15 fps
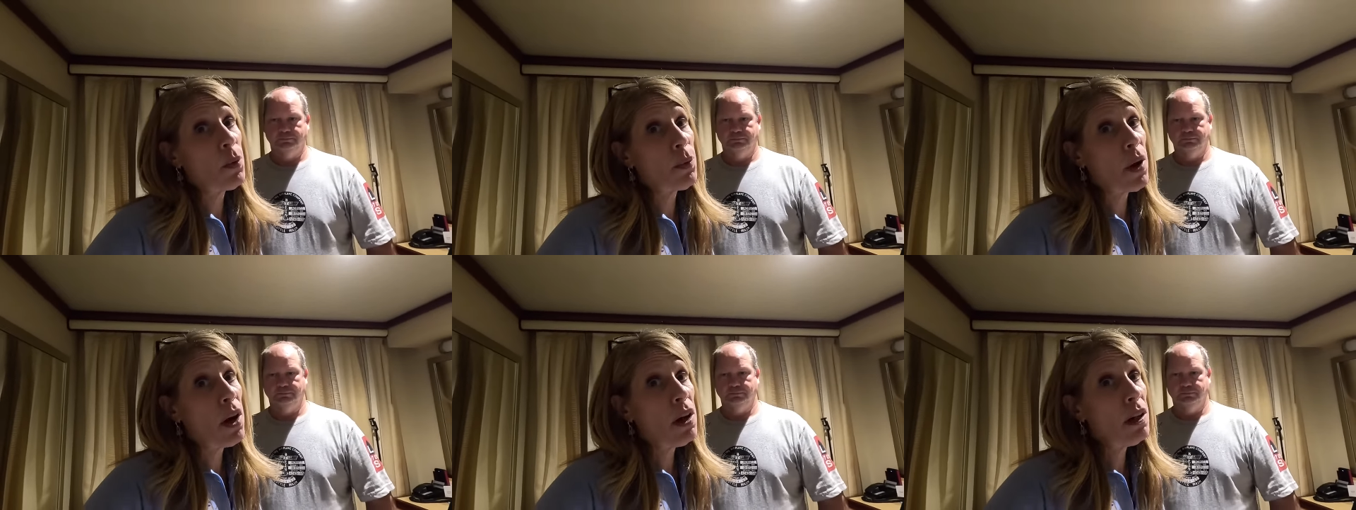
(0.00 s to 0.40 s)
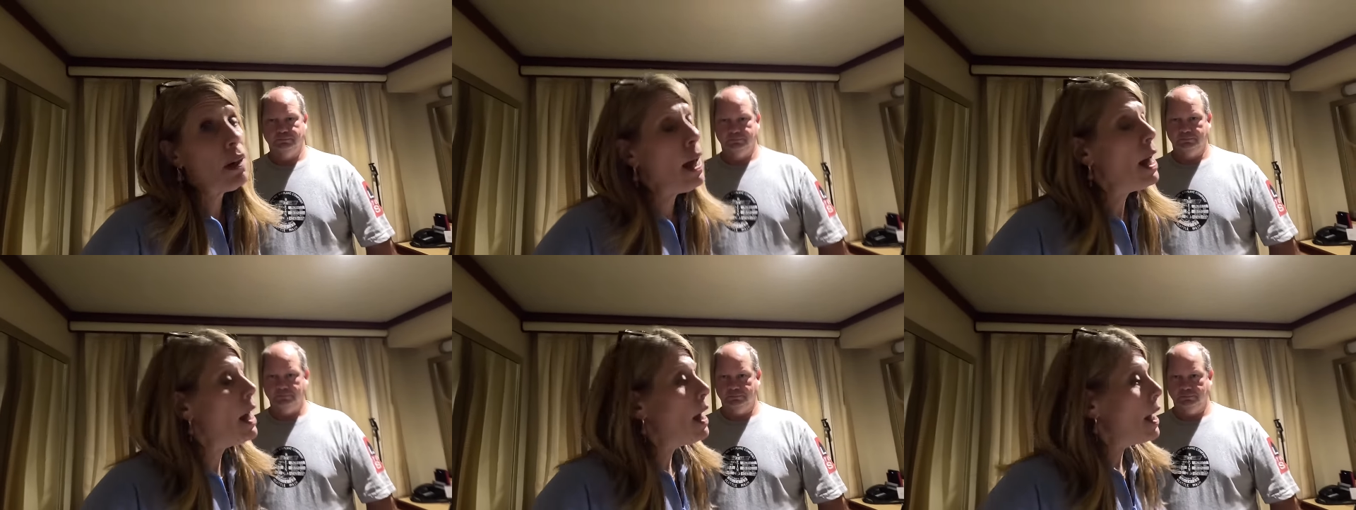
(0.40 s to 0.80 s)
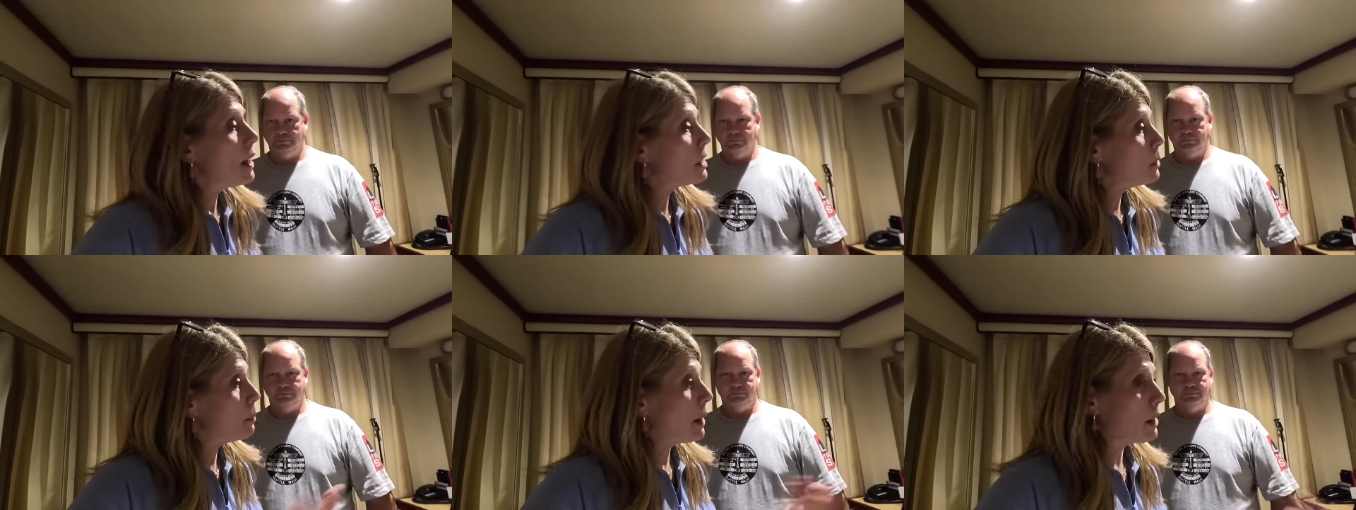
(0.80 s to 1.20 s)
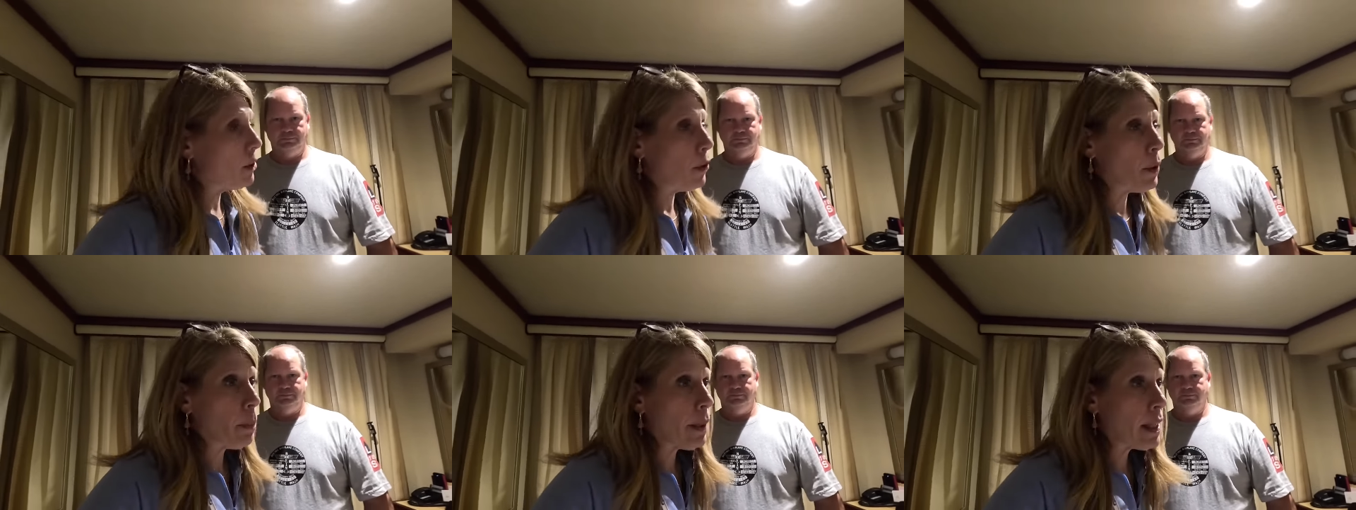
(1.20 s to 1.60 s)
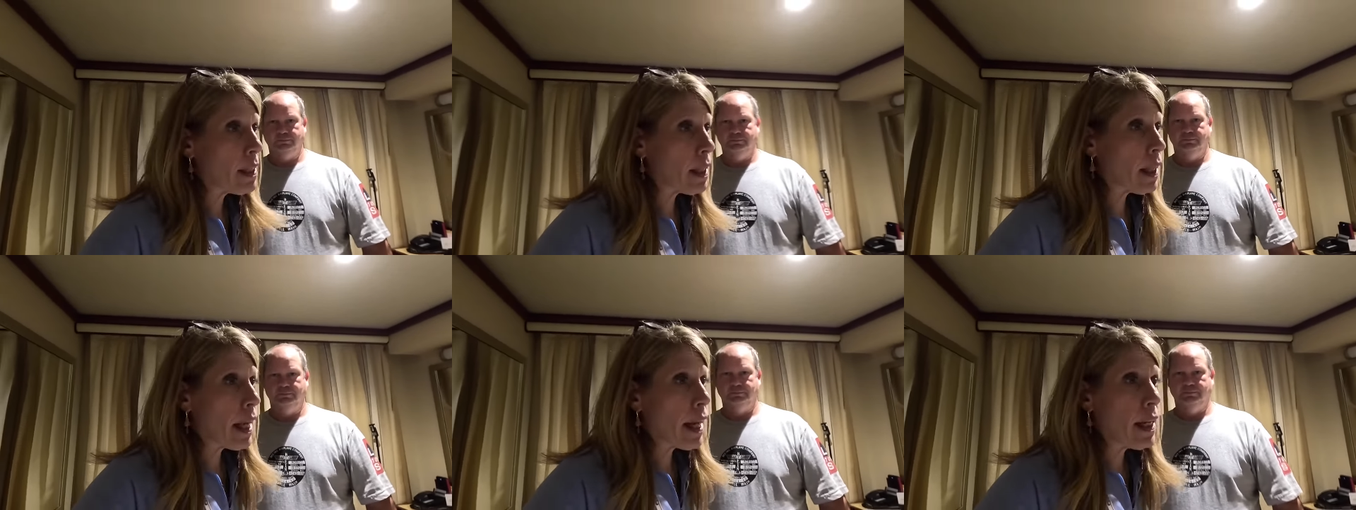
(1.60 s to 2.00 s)
Speaker 1: wrong. Expect there to be
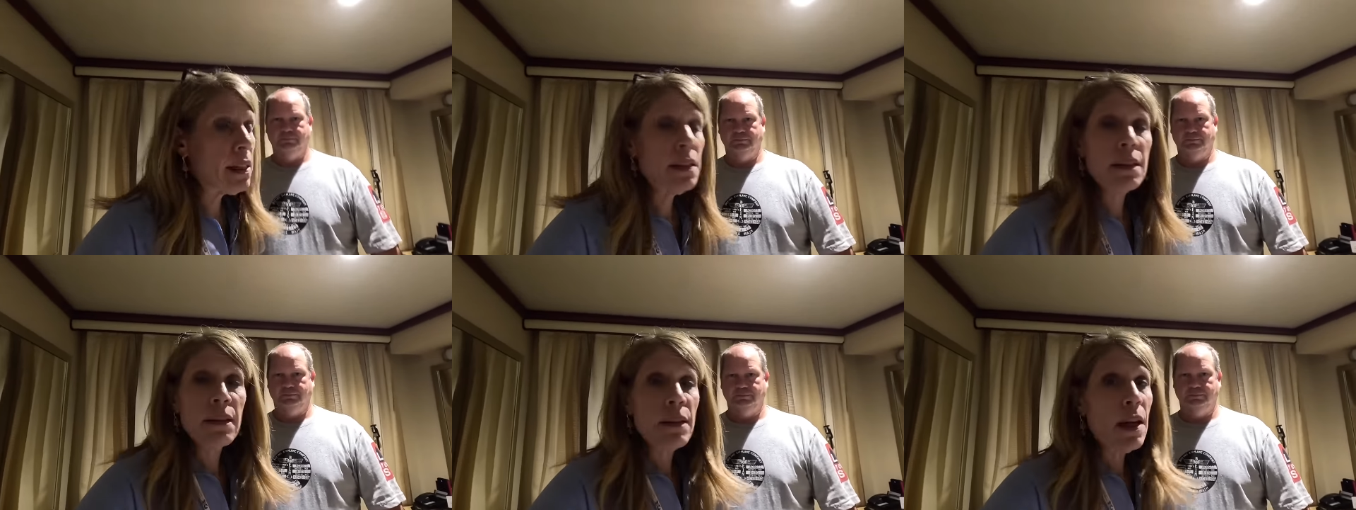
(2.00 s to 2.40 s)
delays.